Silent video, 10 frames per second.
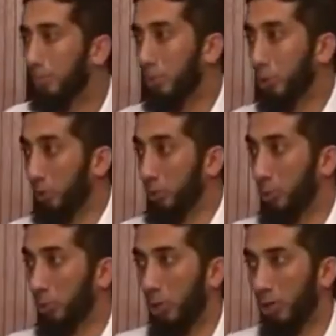They're supposed
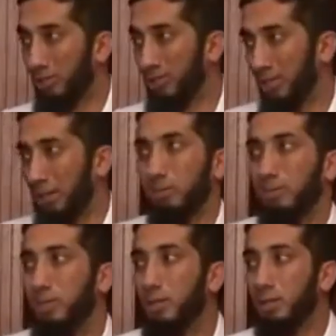to talk the same.
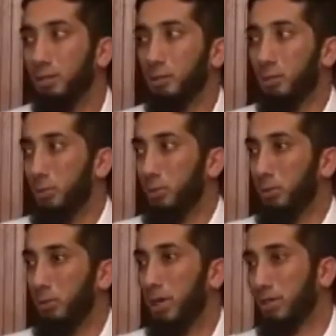They're supposed
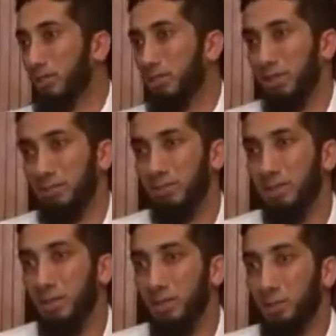to walk the same.
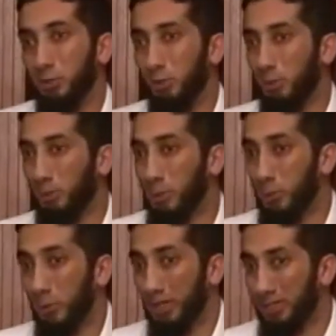They're supposed to
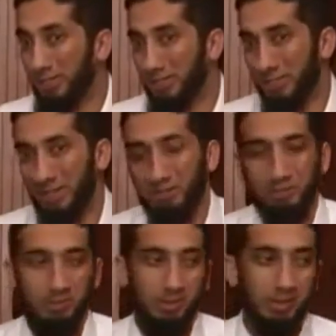dress the
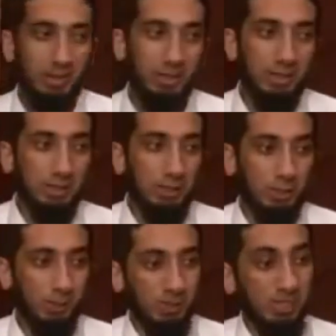same. They're
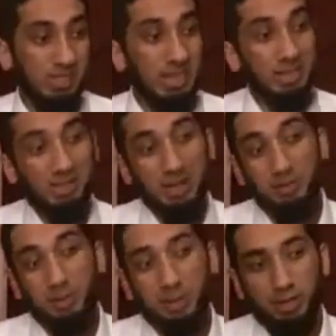supposed to say the
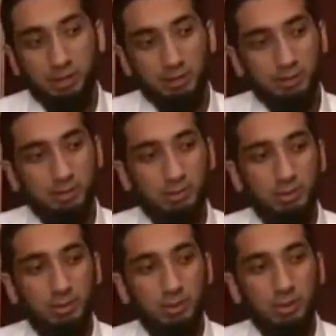same thing.
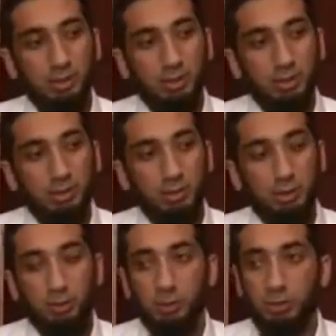They're
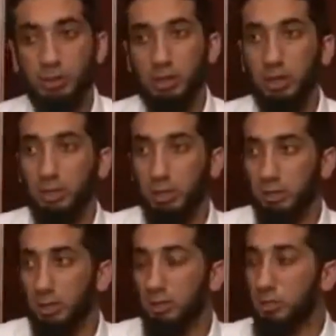supposed to
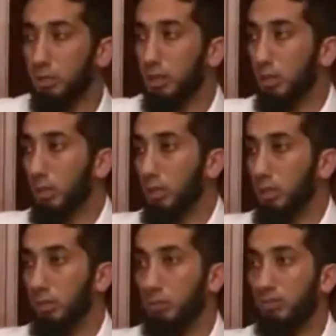acknowledge
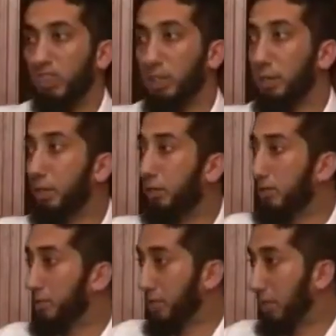validity
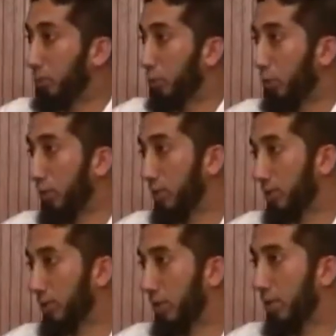from the same
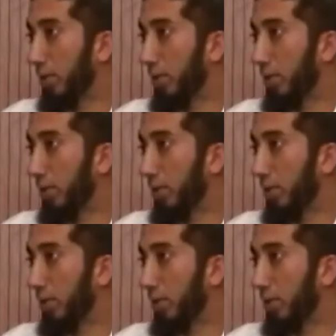source.